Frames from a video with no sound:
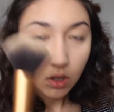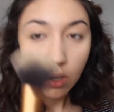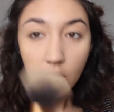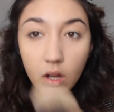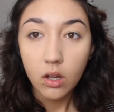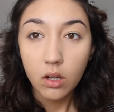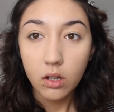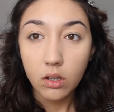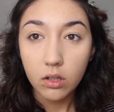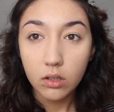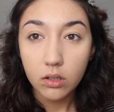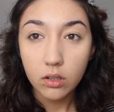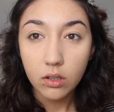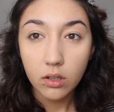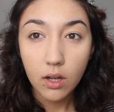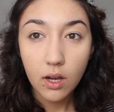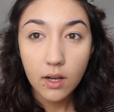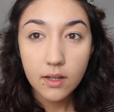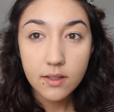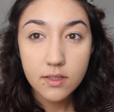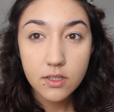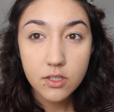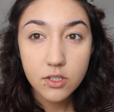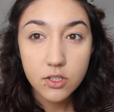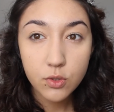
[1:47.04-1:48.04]
I
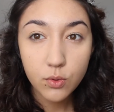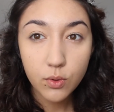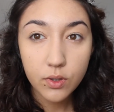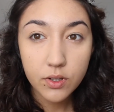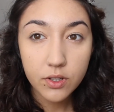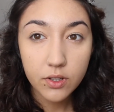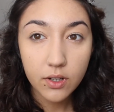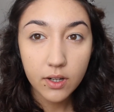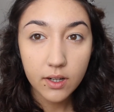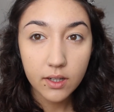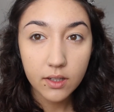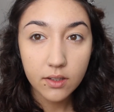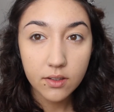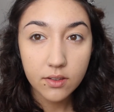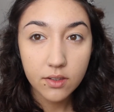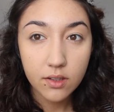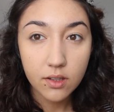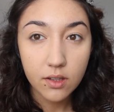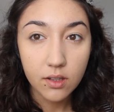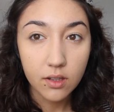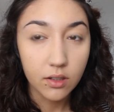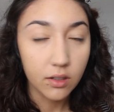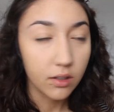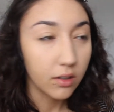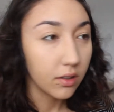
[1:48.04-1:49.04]
didn't do under eye
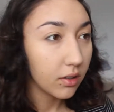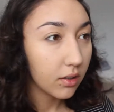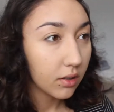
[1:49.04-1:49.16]
concealer.